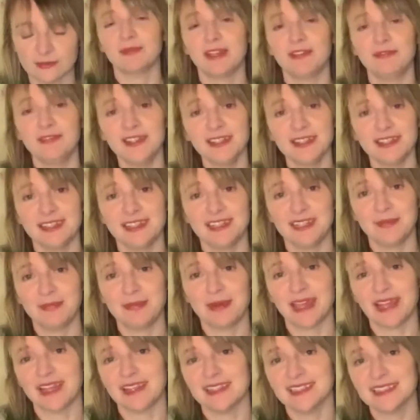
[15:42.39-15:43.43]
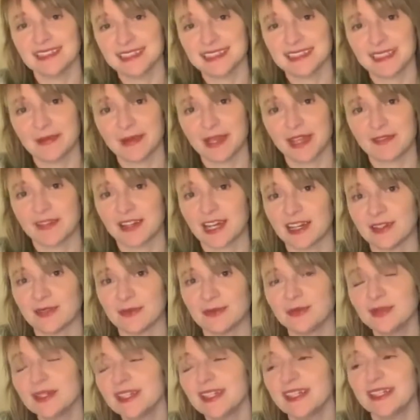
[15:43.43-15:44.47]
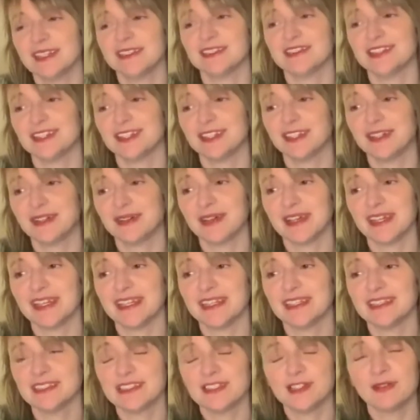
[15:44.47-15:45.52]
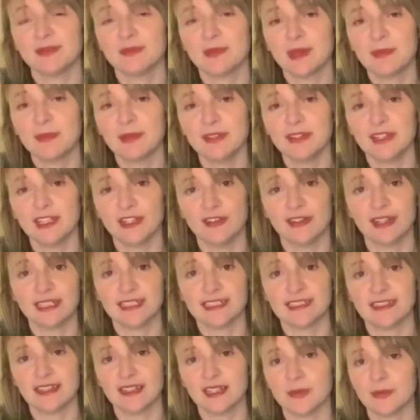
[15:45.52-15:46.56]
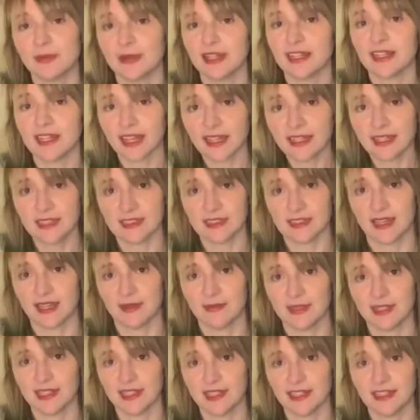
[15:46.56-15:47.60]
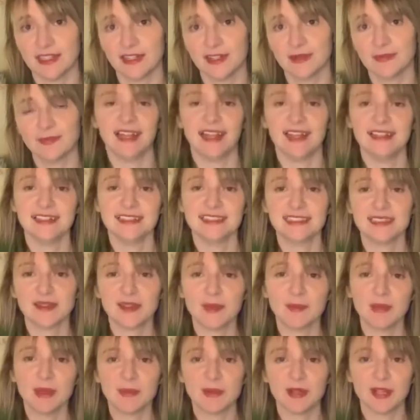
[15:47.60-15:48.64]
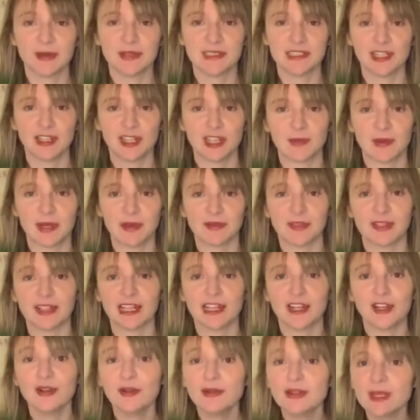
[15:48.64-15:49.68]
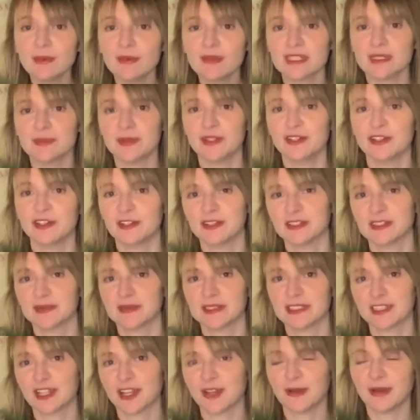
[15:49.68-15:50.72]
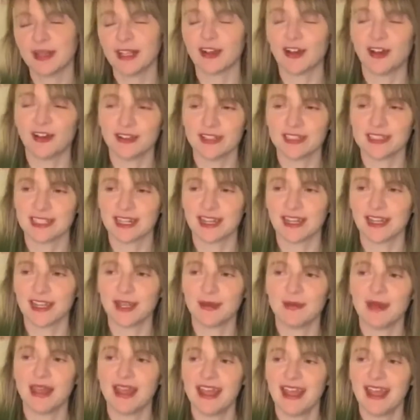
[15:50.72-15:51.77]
My fifth tip, and this is something I've gotten really into, is to remember that you can celebrate any time of the year. And this is something people always talk about. They're like, oh, keep the spirit of Christmas going all the time.